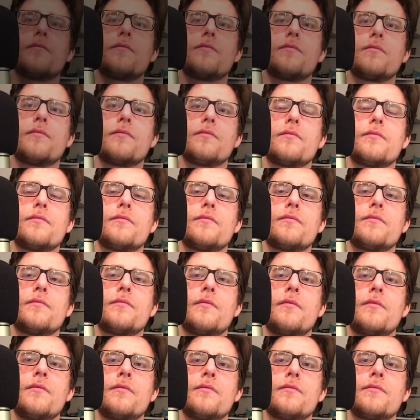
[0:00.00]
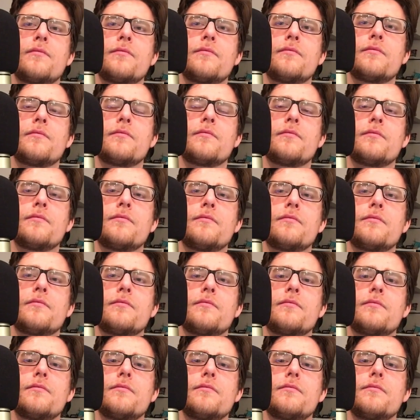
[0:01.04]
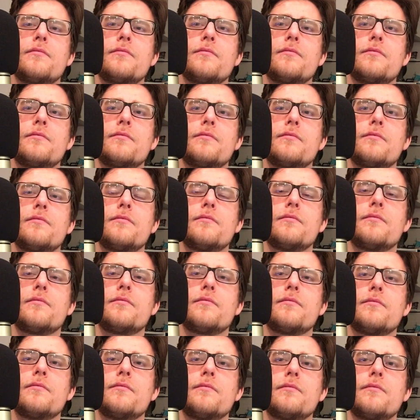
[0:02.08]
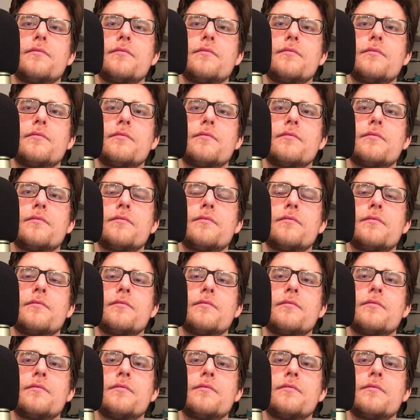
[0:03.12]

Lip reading: The person shown says nothing.